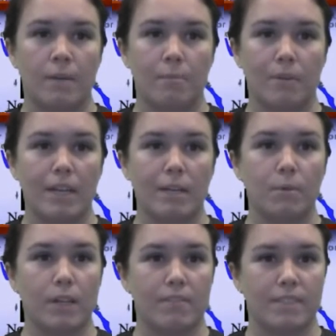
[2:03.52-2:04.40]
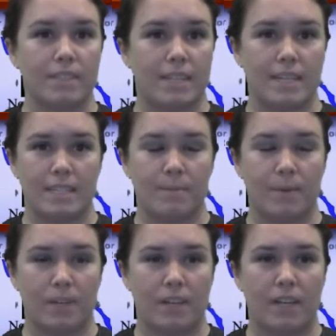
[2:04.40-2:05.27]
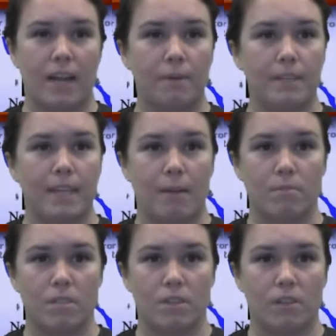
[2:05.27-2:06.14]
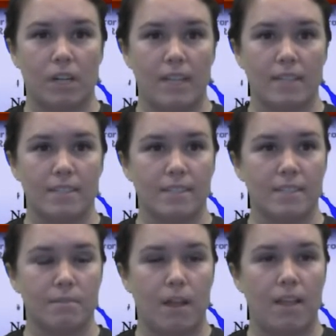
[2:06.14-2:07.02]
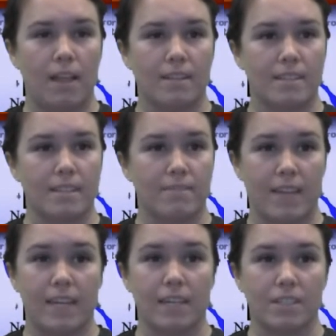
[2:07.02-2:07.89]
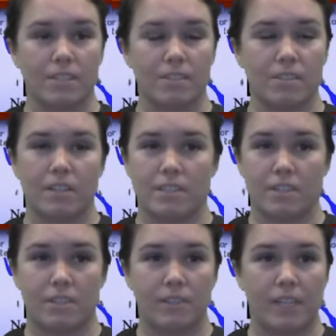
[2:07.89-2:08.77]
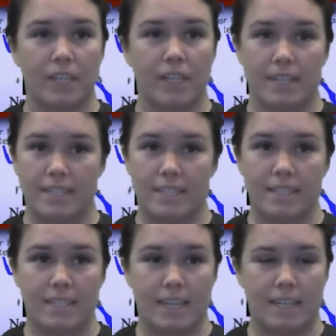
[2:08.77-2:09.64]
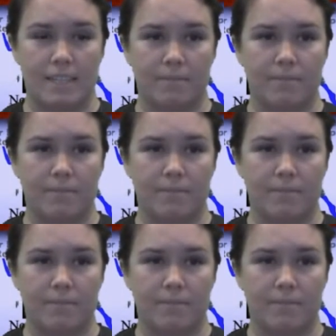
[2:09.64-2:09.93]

Moretti will give his testimony on how he came to know Christ, as well as give anecdotes on his career at NC State.